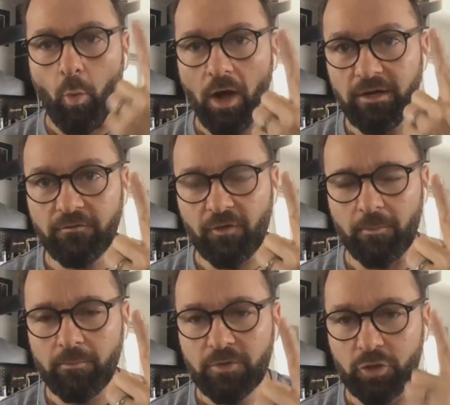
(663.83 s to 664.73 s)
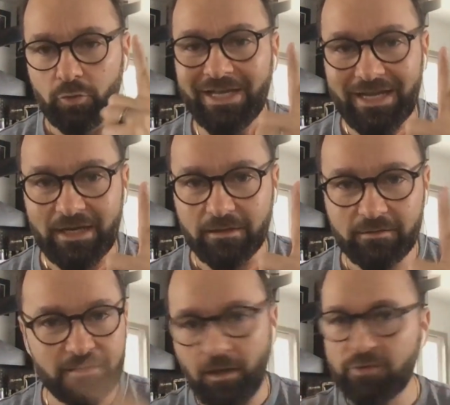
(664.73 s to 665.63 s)
of them you need,
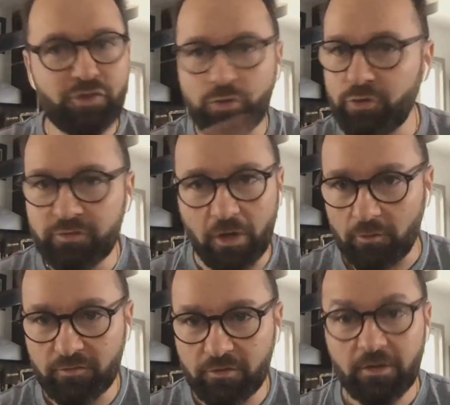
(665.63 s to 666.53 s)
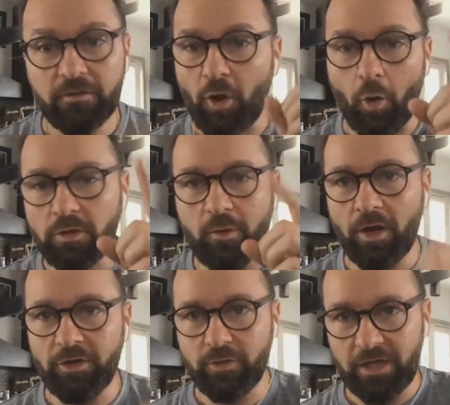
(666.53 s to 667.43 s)
the other two you don't. The only one
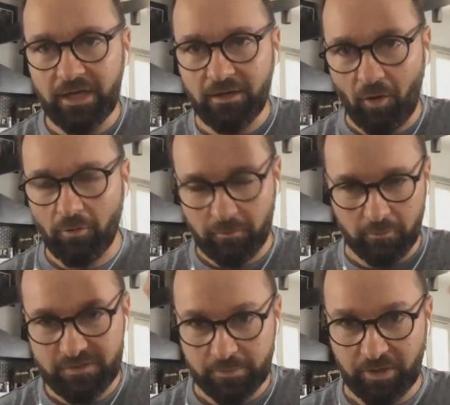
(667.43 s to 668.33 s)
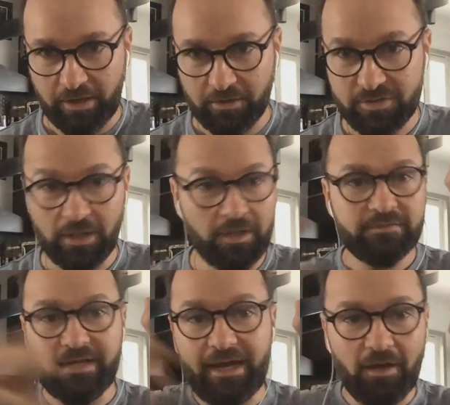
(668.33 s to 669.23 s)
you need are the losing players.
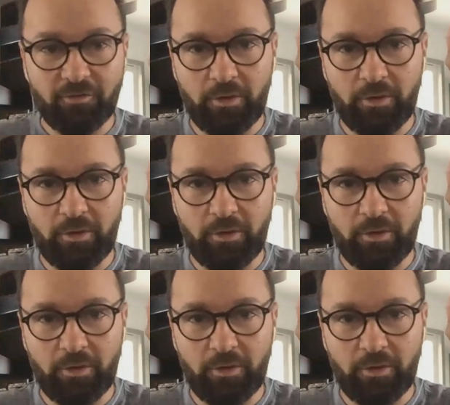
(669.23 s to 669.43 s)
Take out the winning